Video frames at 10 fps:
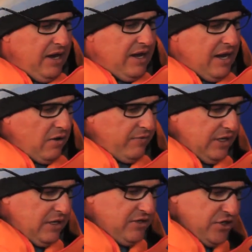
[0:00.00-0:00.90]
Now,
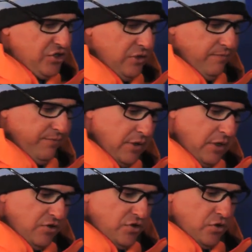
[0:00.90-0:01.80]
in addition
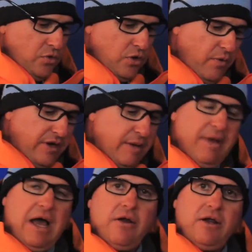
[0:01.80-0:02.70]
to going
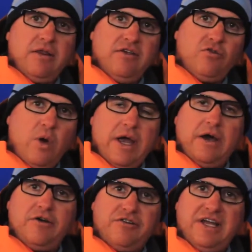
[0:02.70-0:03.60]
about it this way,
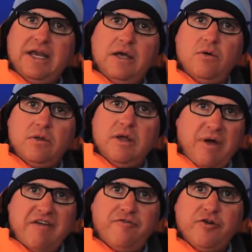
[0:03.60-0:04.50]
understanding that
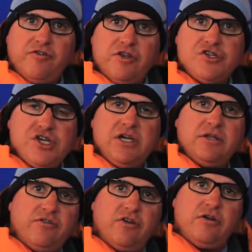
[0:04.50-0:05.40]
my foot's the jig
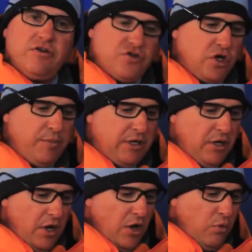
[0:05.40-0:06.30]
that's going to determine,
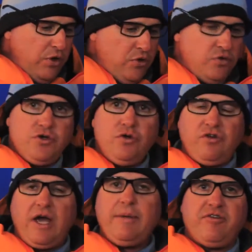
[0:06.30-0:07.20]
we do two
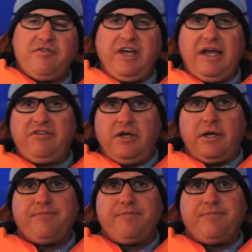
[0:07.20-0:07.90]
types of testing.